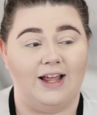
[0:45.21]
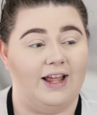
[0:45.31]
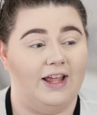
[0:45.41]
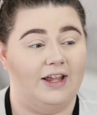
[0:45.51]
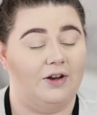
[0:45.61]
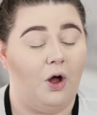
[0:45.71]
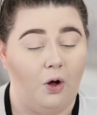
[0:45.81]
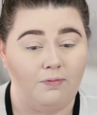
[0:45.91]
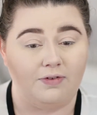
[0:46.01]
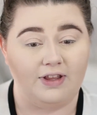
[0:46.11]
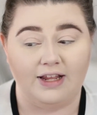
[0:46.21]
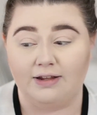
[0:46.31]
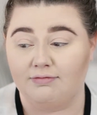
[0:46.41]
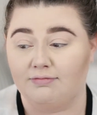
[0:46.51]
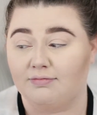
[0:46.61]
and
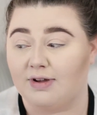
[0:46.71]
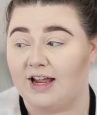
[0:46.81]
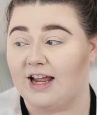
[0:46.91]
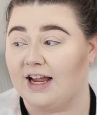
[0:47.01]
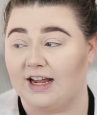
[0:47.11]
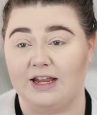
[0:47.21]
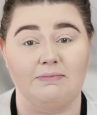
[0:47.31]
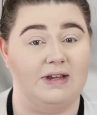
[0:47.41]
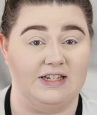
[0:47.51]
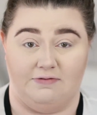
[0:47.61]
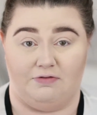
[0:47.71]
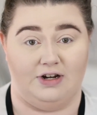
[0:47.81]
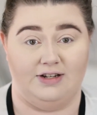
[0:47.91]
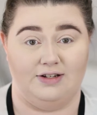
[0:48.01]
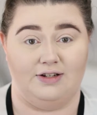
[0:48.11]
hopefully it can be
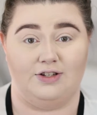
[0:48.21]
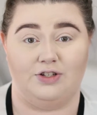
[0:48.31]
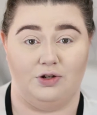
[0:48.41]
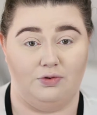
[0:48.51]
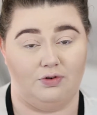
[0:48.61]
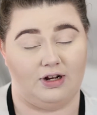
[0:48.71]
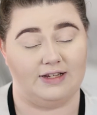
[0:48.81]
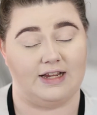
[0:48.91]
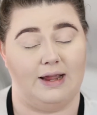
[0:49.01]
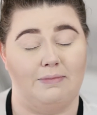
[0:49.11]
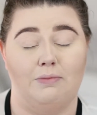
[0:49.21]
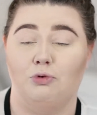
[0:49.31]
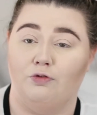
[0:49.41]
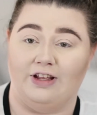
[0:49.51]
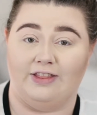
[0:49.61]
different soon because I'm
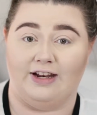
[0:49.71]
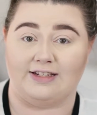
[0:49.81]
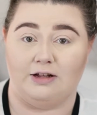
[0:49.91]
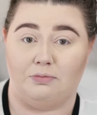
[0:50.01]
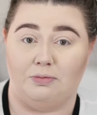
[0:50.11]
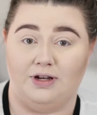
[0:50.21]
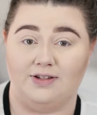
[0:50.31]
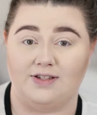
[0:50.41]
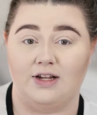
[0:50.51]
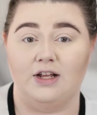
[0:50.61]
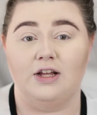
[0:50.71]
moving in the next couple months.